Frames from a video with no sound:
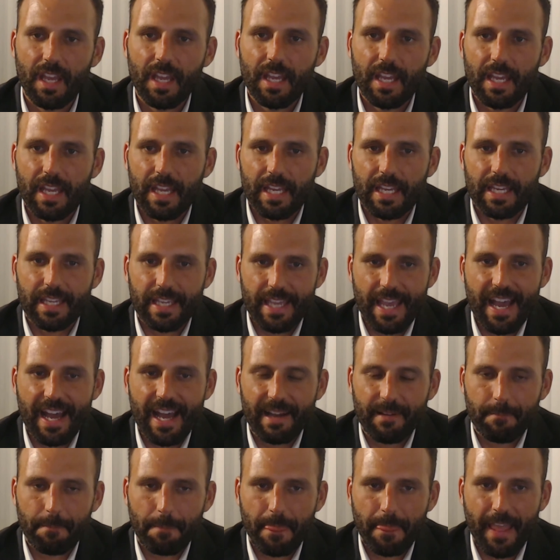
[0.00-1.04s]
Yeah,
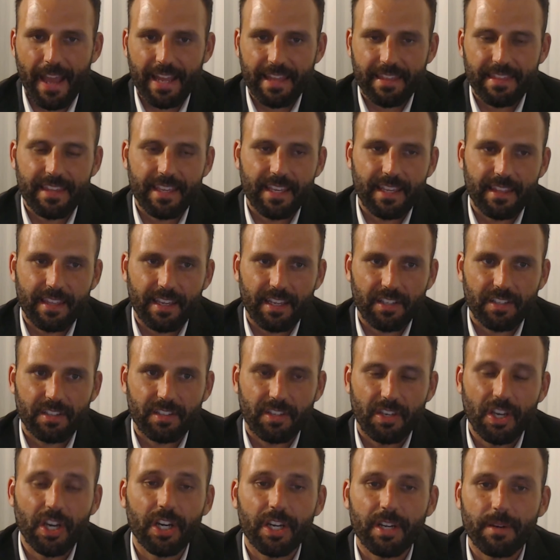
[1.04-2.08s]
I think that
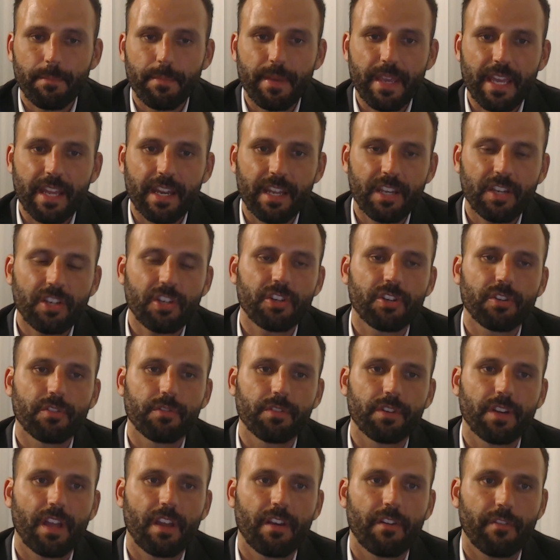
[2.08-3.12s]
could be an issue
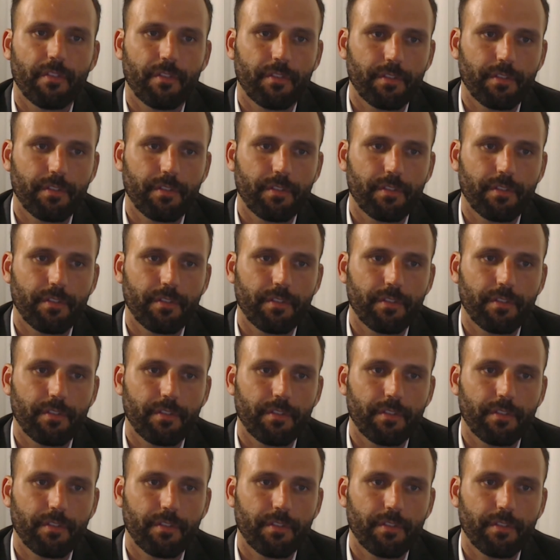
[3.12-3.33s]
if